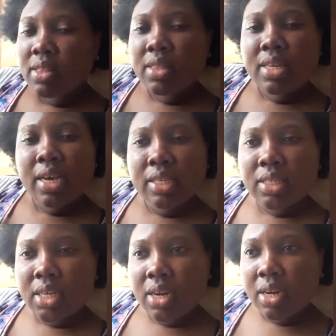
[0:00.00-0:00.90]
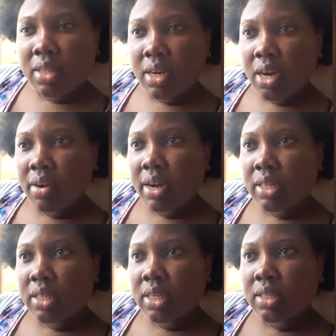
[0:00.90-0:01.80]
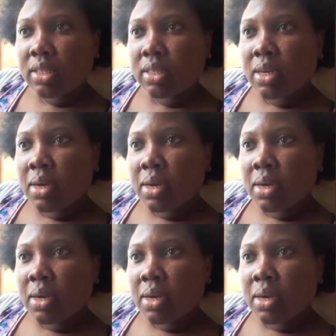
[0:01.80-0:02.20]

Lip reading: Yes, there are other characters,